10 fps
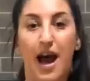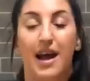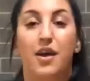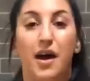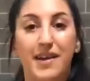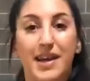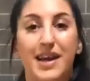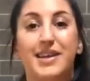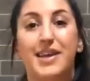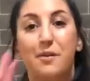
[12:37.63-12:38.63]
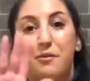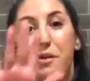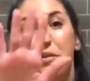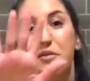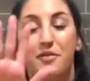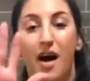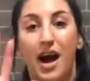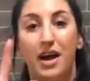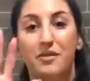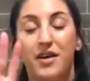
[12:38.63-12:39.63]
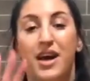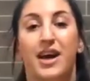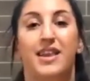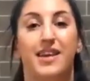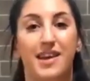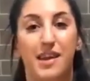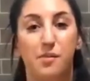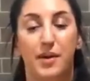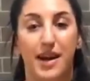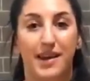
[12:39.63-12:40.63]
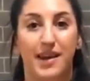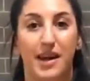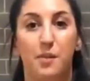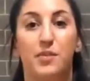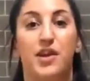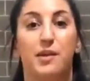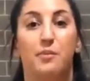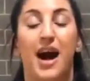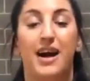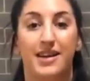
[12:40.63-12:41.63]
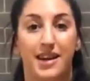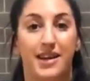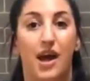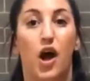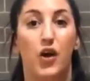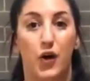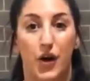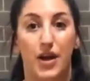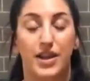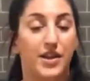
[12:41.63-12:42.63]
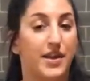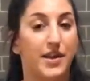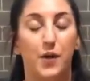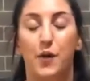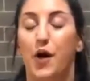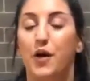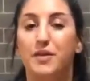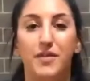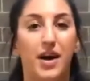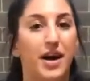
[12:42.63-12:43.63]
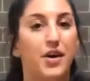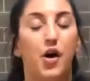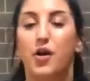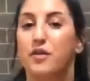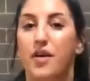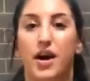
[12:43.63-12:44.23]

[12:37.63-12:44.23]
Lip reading: And lastly, tip number 5, this is the biggest tip, just practice a lot. Just go over and over